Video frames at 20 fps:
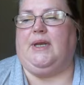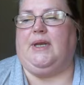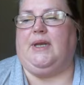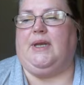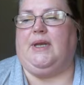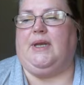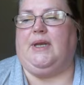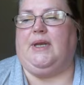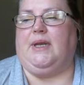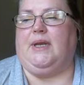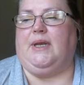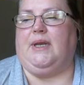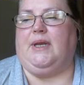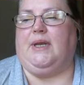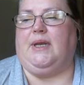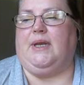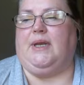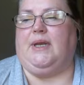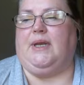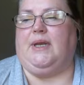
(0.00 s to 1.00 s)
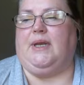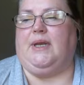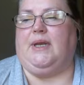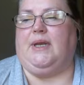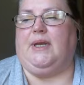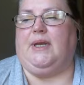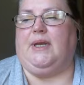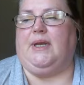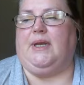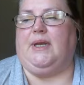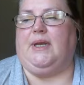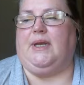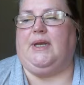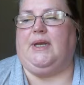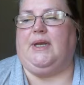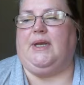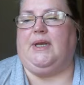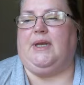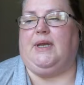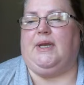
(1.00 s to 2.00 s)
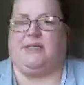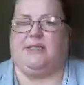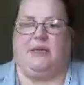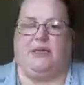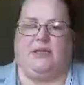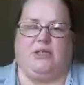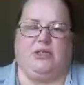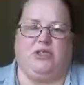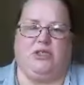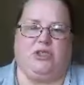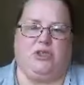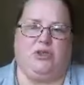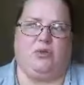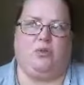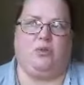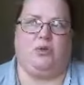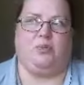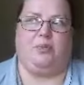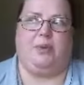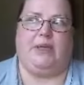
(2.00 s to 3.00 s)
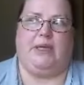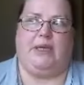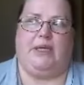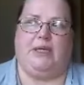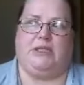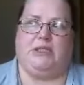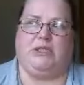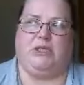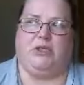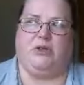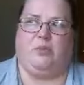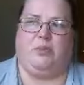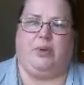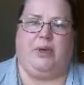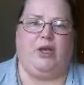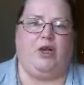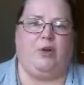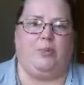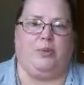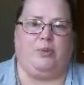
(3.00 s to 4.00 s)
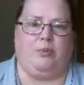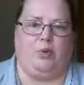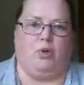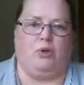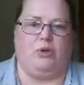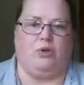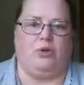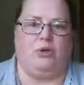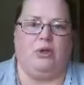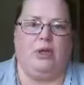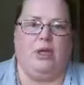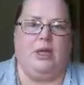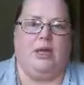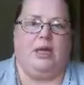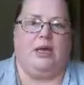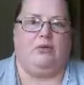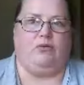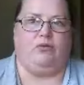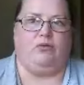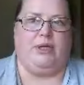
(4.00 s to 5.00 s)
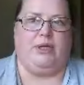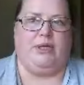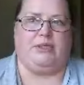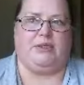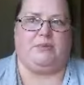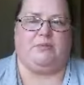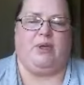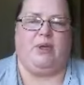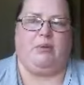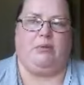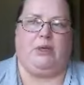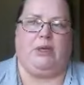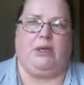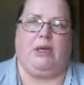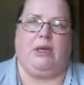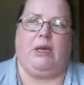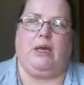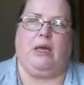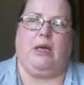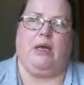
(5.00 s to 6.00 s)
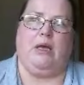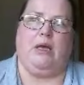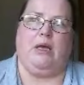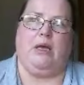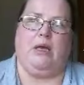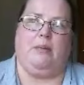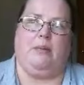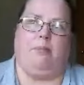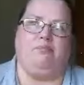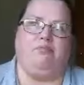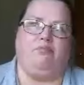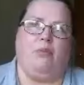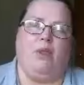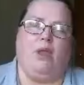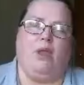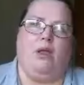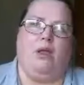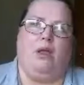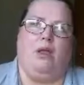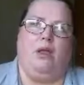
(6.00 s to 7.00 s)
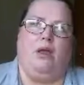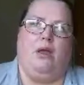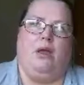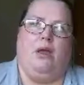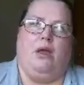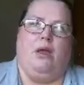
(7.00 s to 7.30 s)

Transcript: next thing I suggest that you do would be to pick up a book and read it maybe. When I